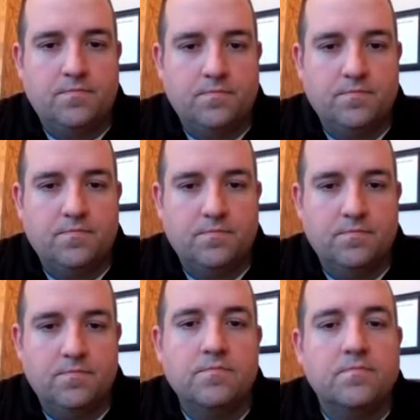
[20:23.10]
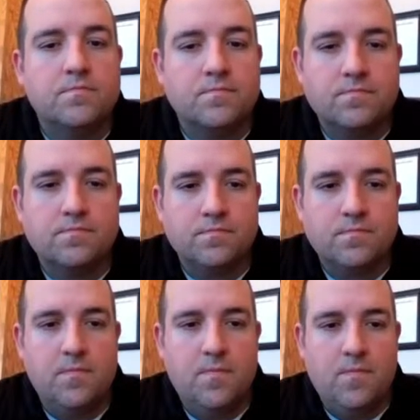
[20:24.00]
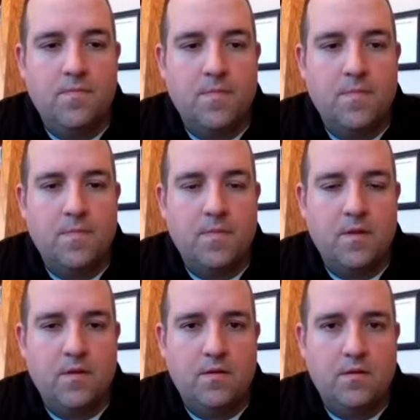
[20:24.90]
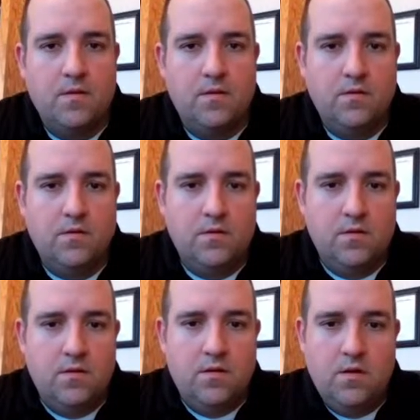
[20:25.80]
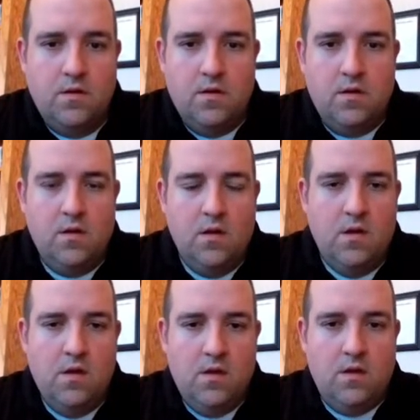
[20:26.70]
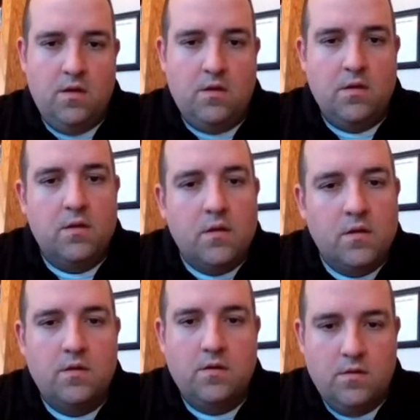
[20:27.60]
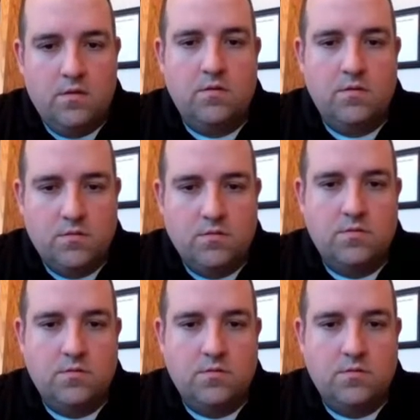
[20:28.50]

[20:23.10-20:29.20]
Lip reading: [no speech]